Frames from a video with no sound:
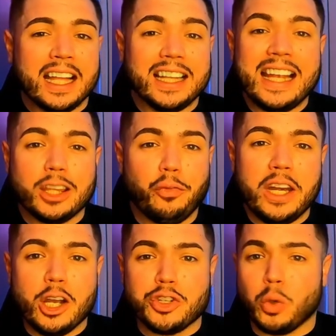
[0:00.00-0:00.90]
like the
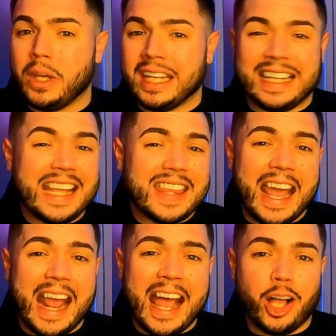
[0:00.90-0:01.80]
video so we could get
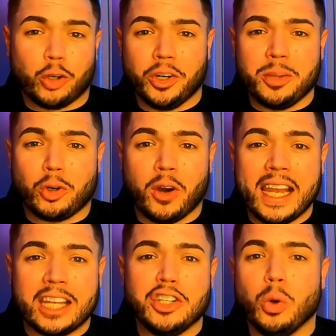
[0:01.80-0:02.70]
that algorithm
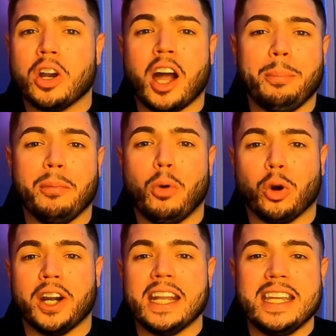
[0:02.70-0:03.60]
cranking, do a couple
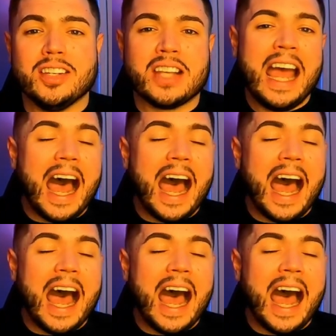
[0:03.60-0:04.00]
more of these.